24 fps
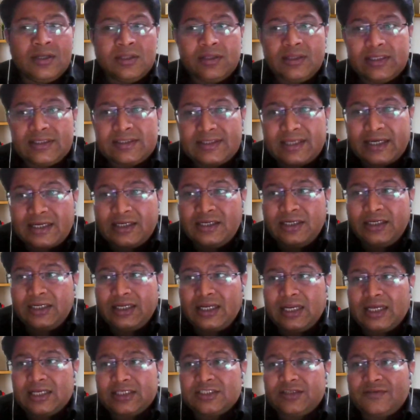the second
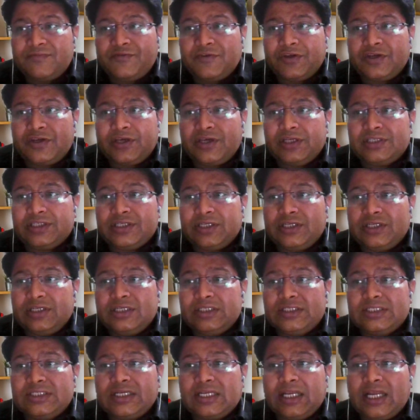classification
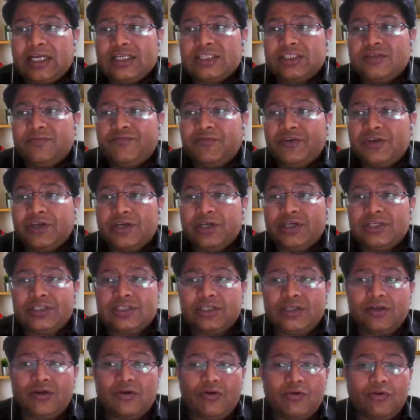is
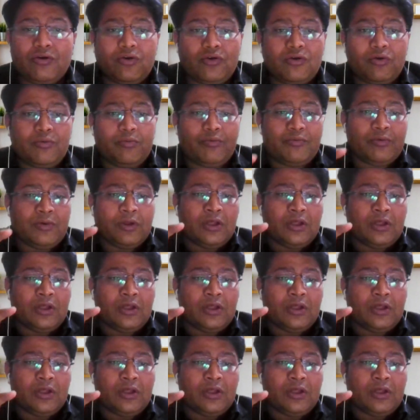classification of